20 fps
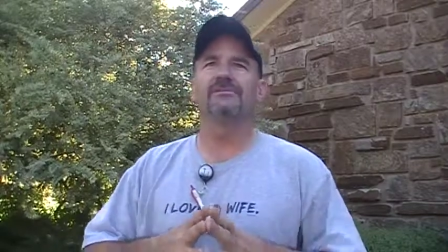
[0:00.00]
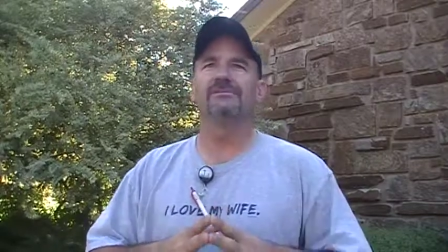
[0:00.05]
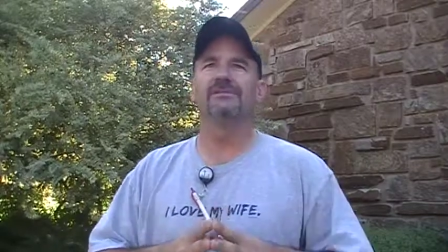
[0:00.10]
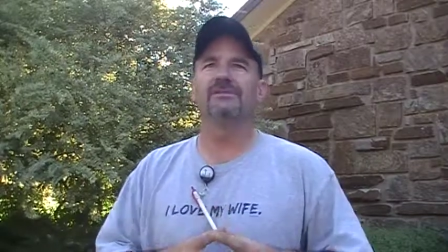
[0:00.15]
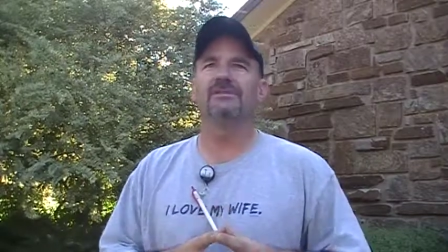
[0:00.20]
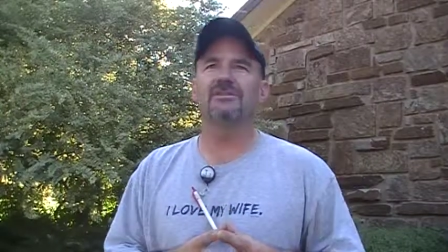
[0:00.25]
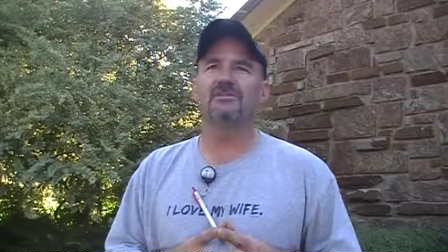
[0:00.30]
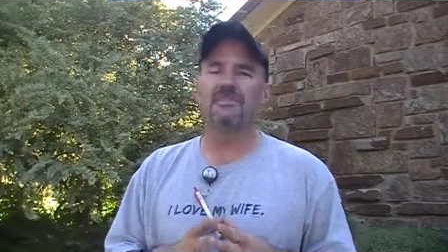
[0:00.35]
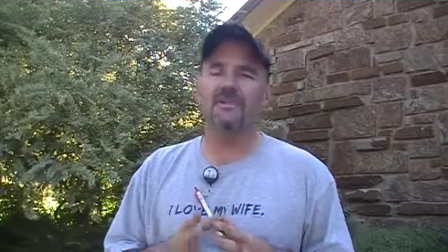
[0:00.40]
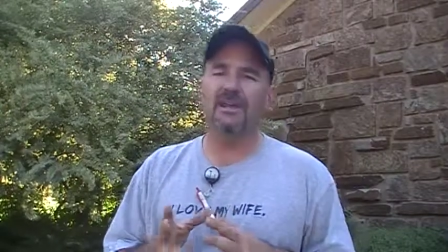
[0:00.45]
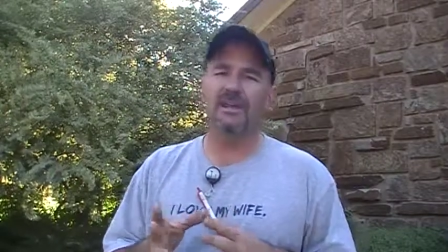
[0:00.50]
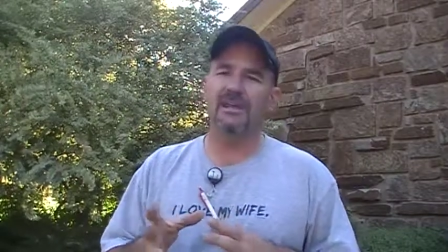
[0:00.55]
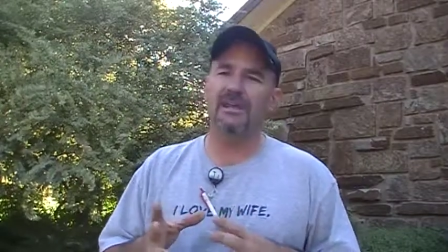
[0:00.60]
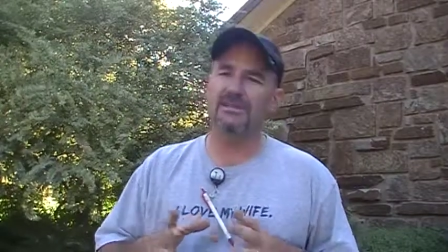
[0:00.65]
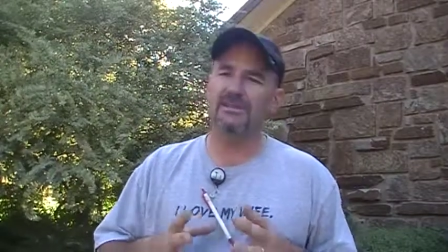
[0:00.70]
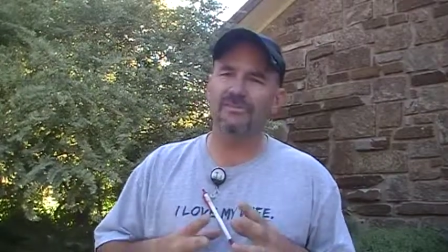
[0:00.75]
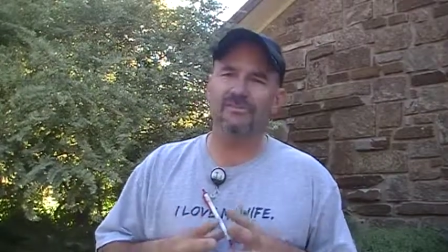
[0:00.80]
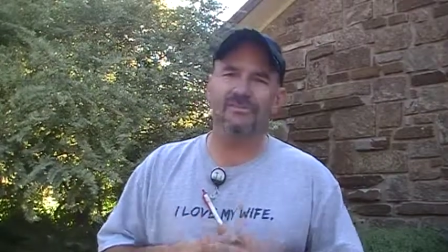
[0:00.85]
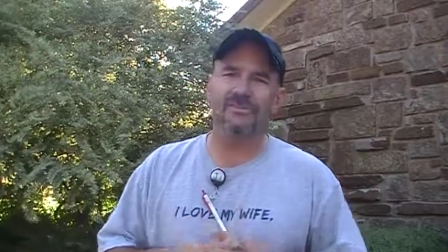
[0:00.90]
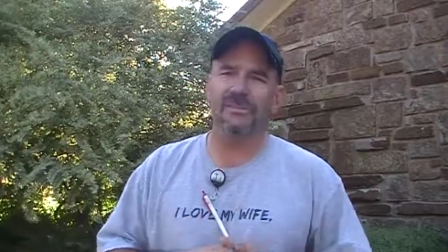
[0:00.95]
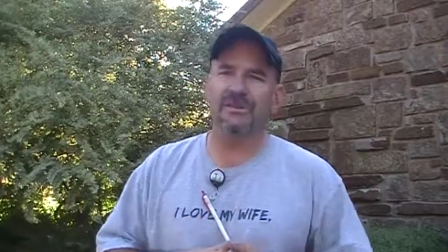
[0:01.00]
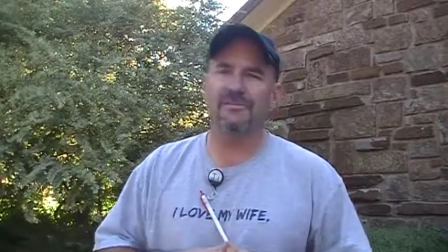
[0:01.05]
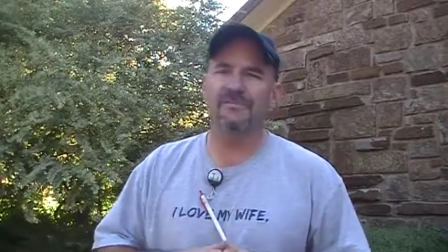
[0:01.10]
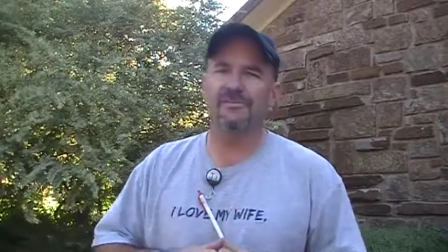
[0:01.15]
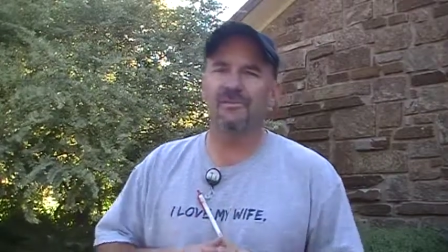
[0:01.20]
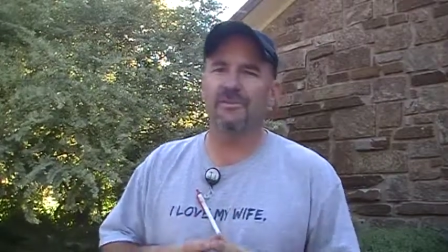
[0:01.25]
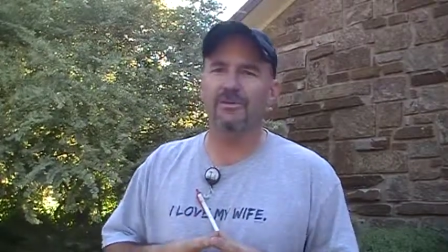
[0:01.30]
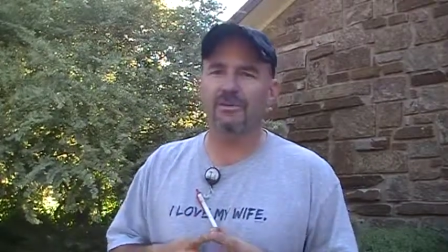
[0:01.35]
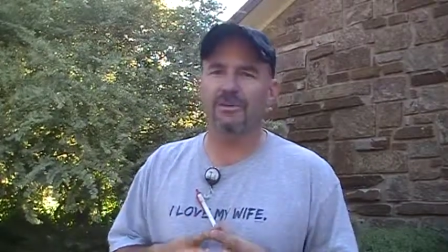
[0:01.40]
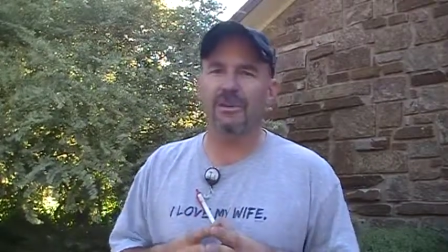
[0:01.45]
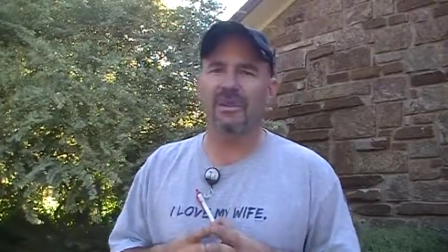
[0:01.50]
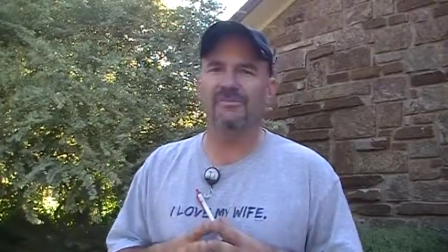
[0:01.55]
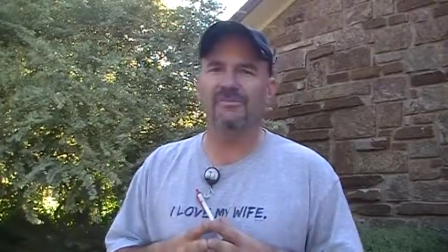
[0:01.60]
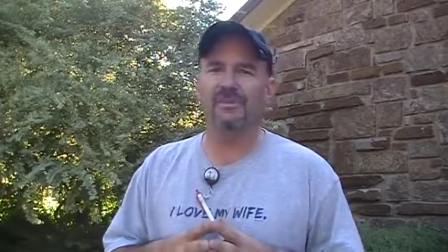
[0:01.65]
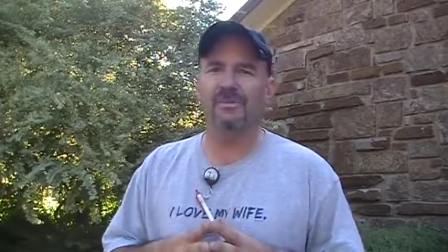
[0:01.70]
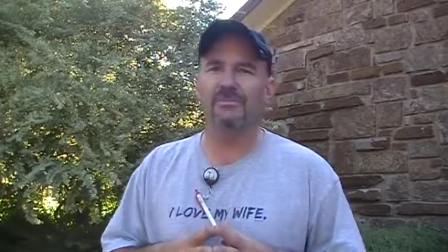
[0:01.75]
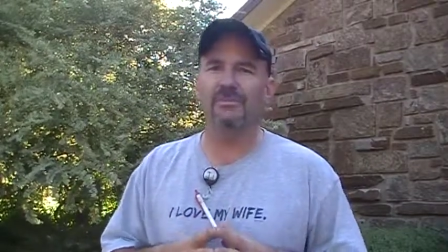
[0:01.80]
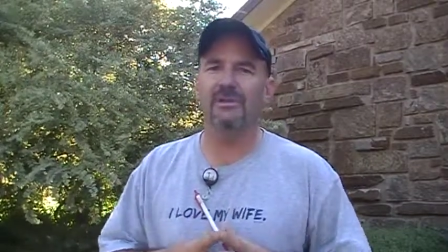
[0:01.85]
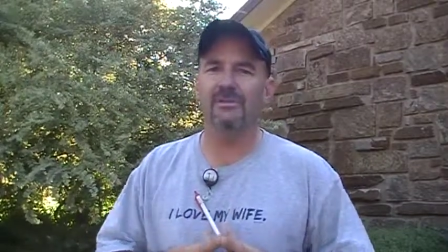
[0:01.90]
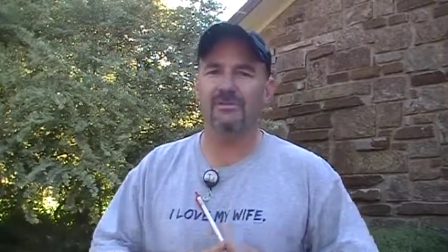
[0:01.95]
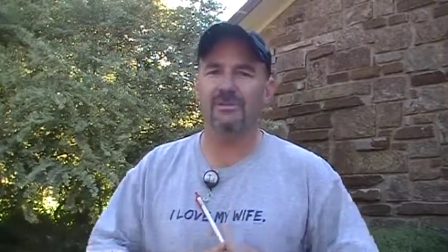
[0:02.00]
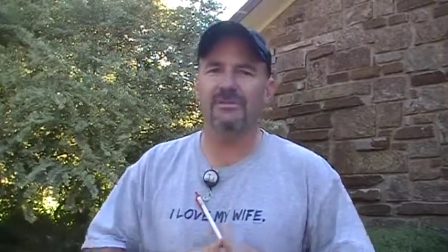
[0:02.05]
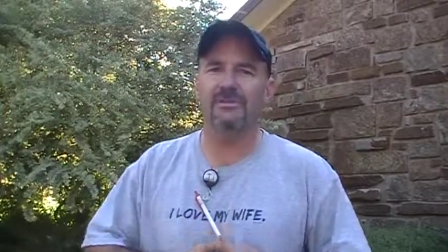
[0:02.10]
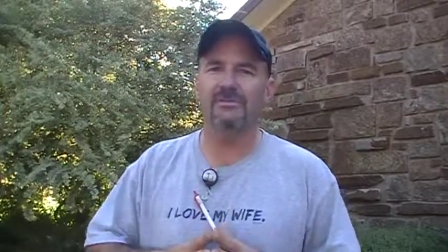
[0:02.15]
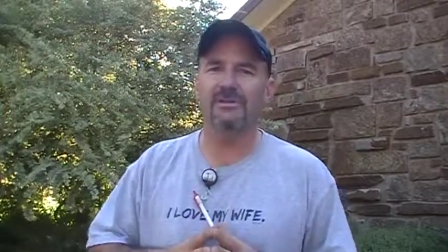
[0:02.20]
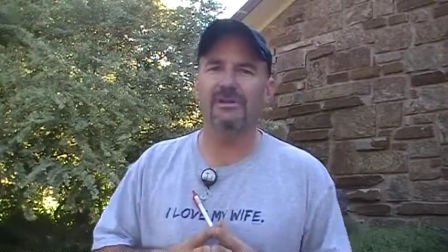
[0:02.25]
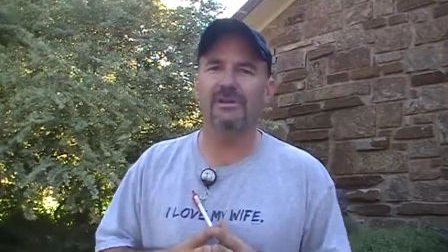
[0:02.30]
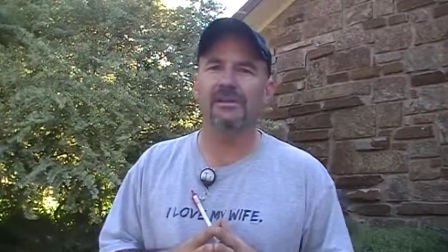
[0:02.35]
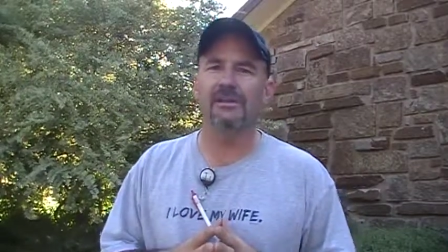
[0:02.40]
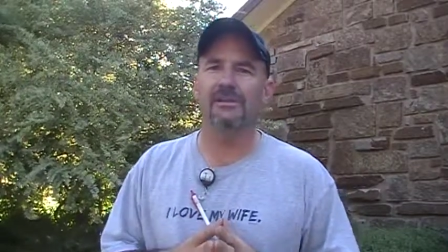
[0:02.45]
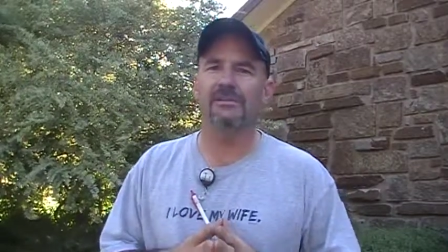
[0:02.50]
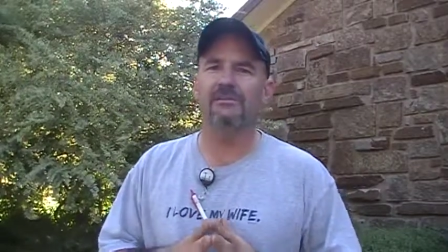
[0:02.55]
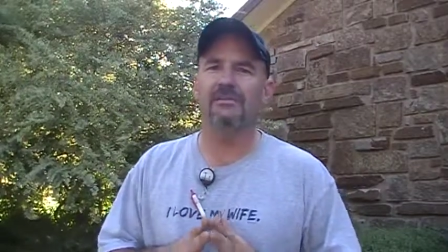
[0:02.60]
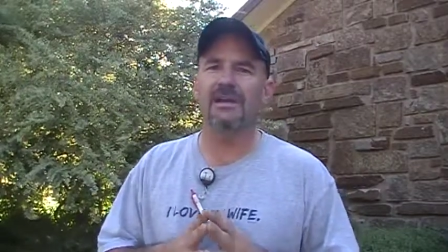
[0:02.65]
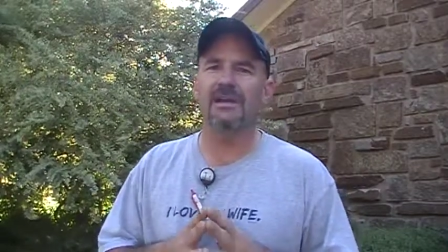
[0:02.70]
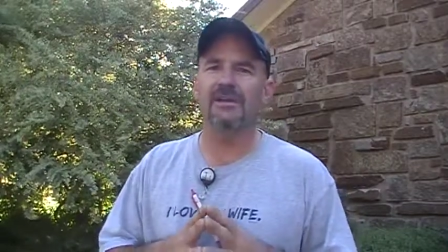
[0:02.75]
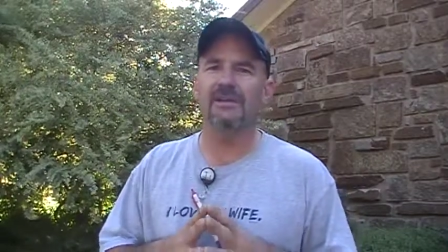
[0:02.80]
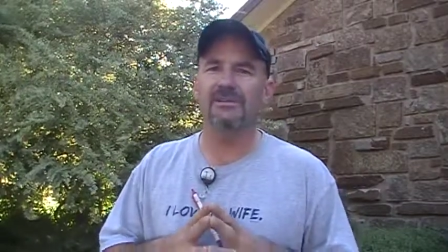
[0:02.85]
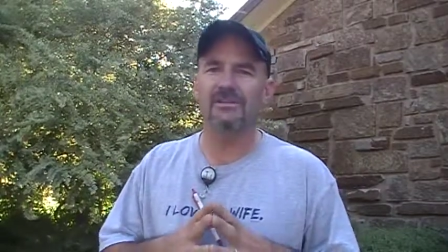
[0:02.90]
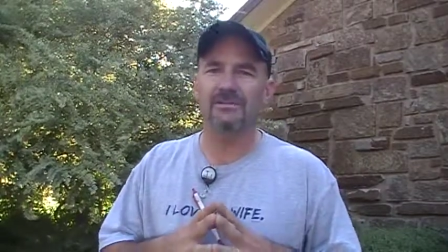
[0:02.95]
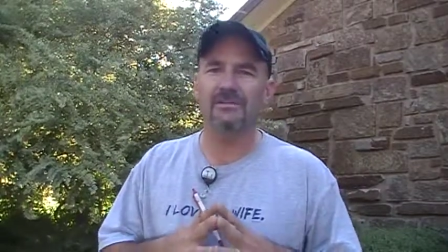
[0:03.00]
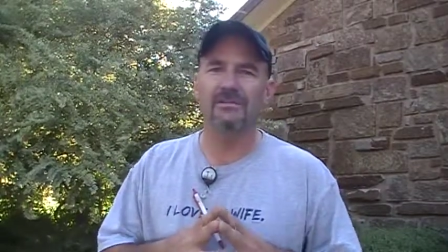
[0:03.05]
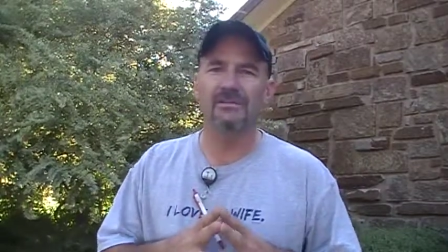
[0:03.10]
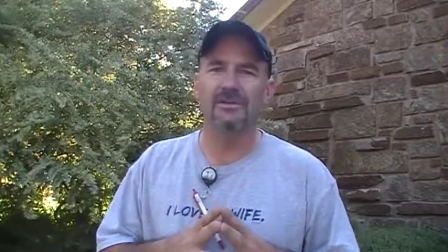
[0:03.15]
And this man has a very photographic memory, so I can imagine